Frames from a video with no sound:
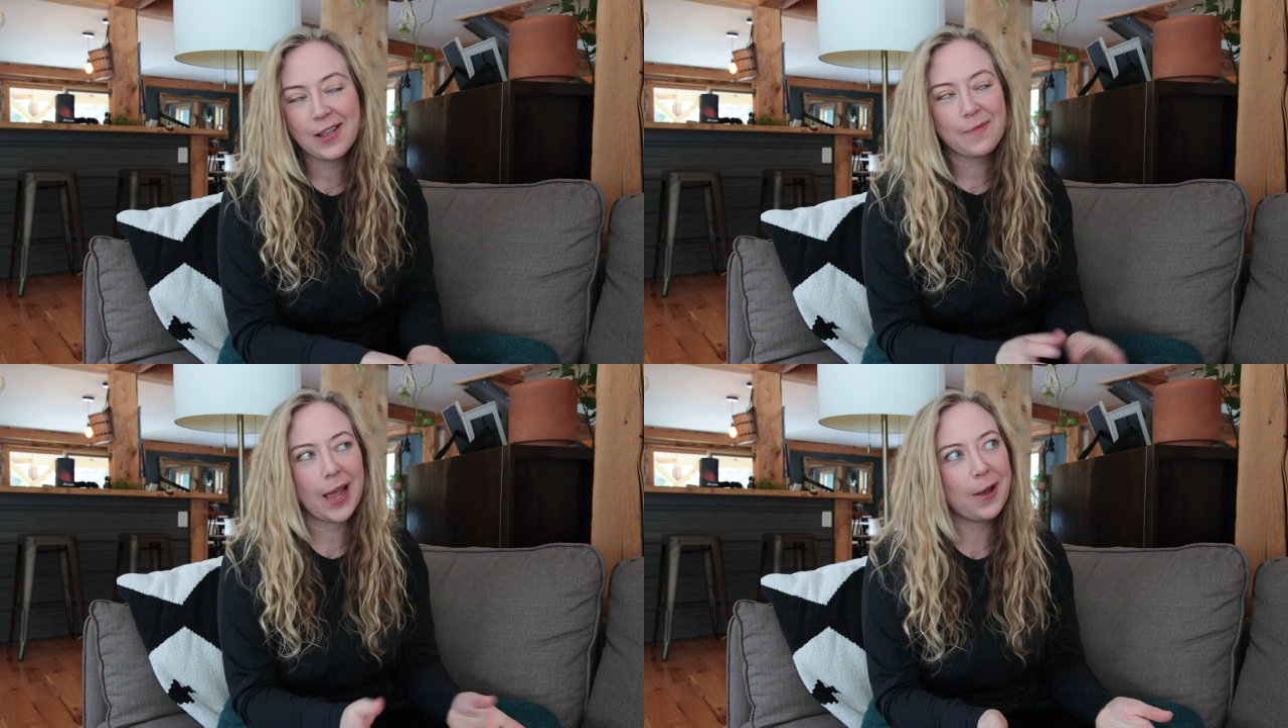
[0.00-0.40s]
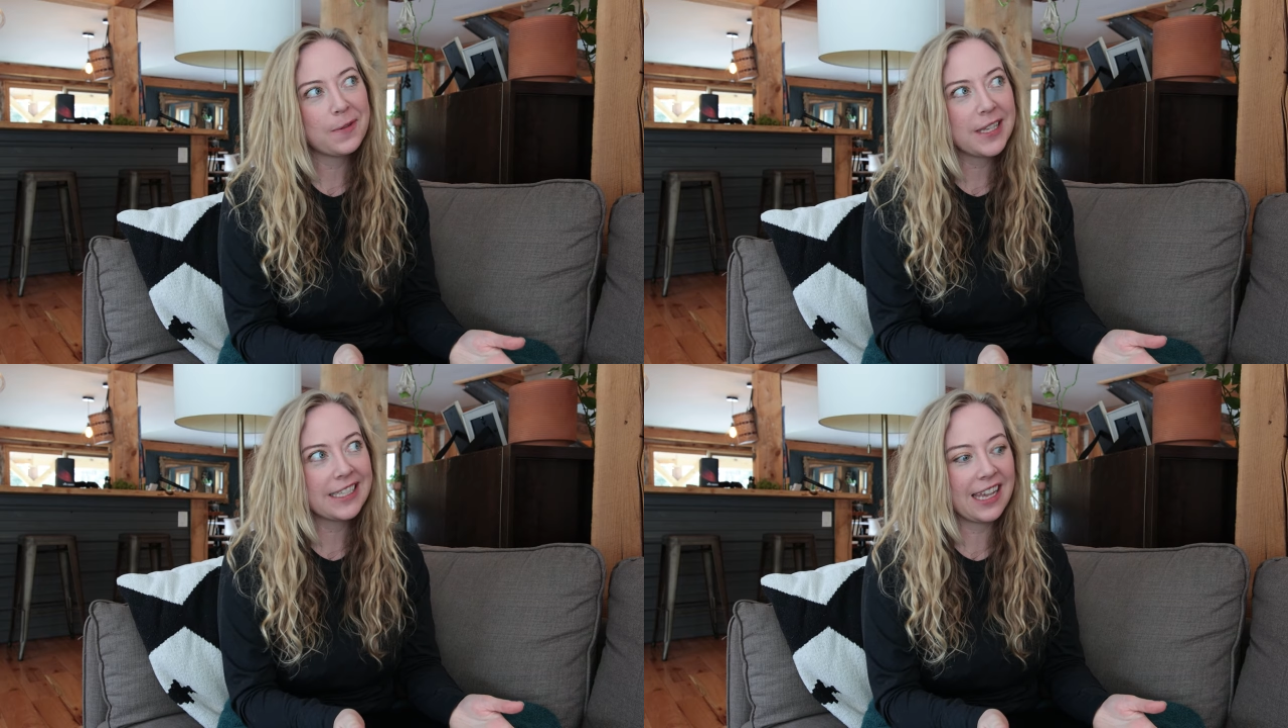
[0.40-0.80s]
But I
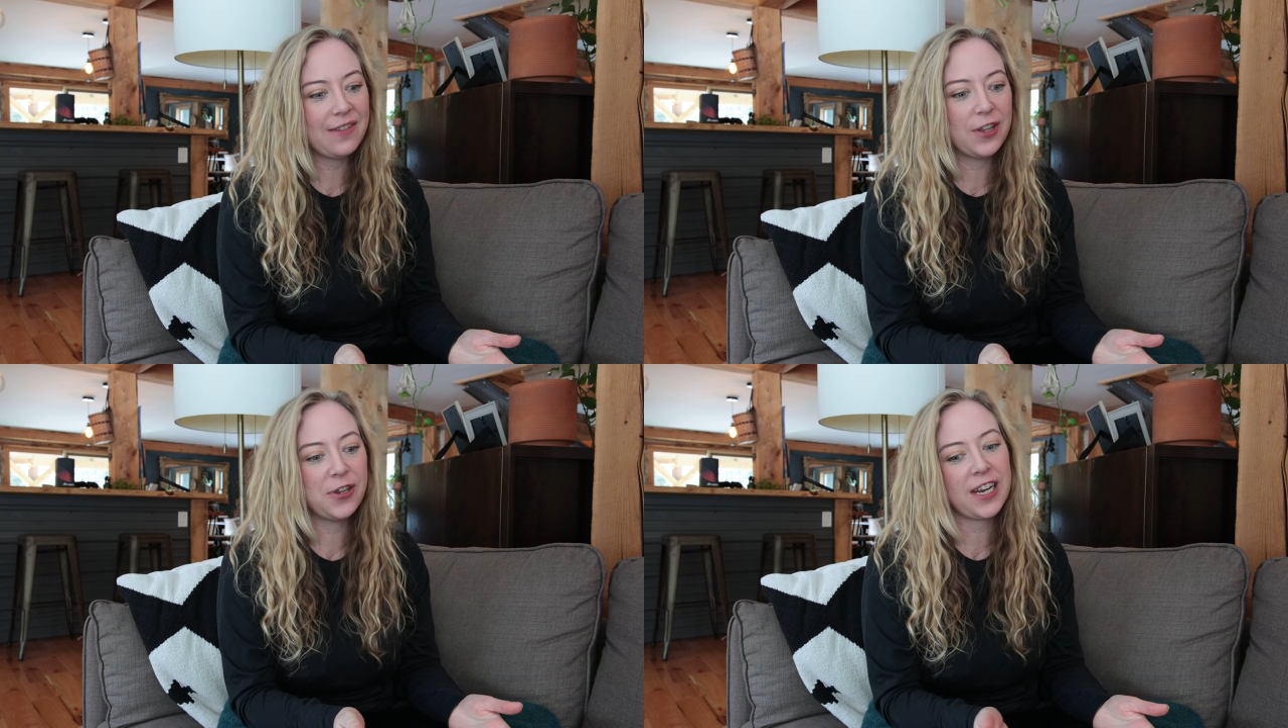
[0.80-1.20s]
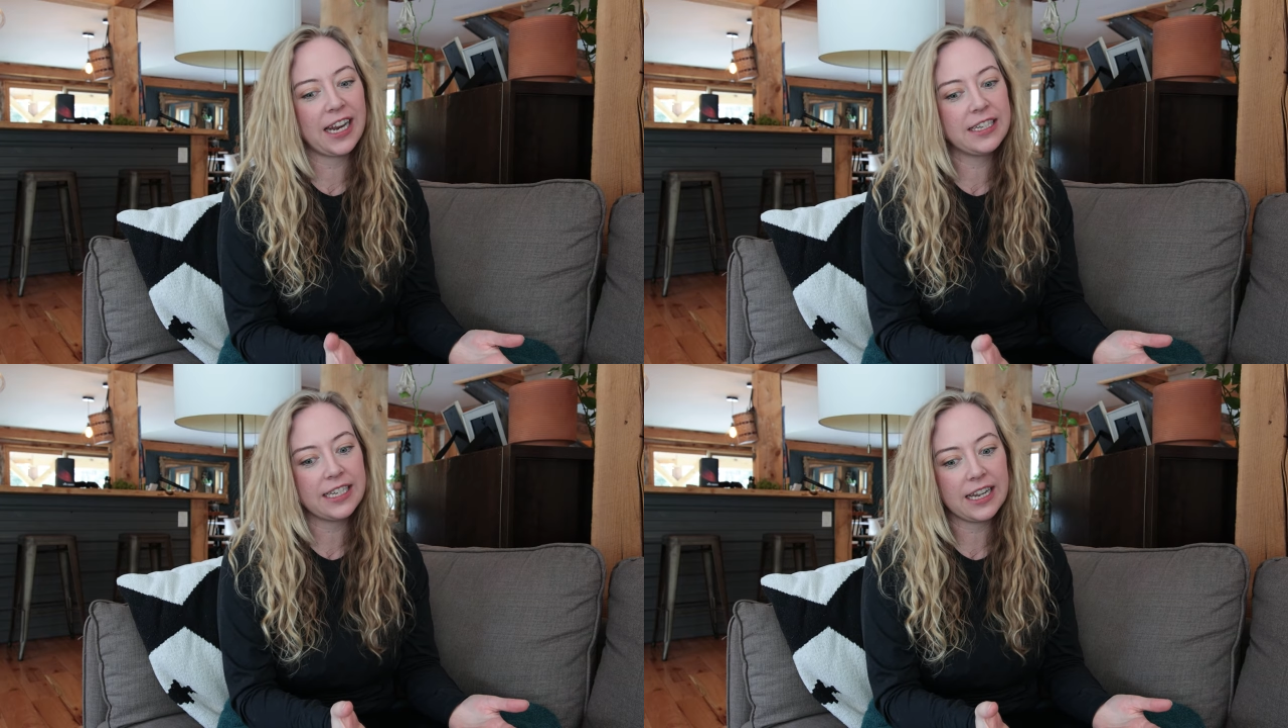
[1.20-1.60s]
hope this gave you an
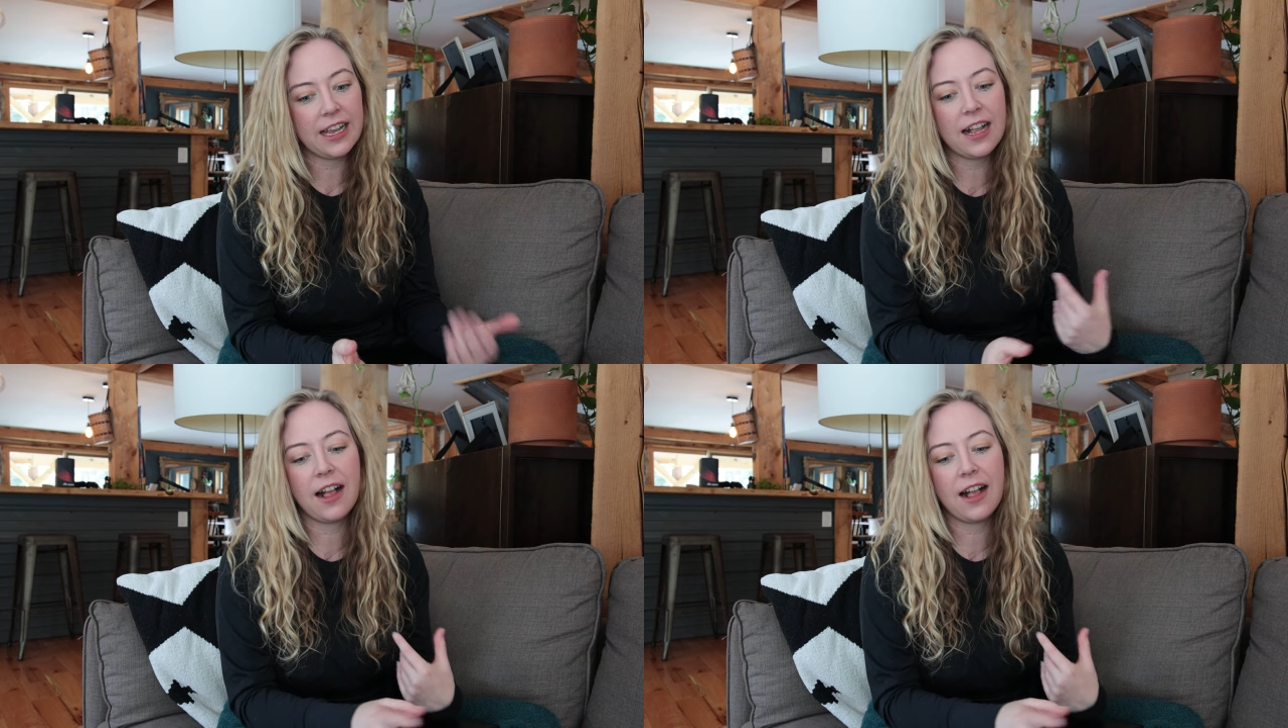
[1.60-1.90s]
idea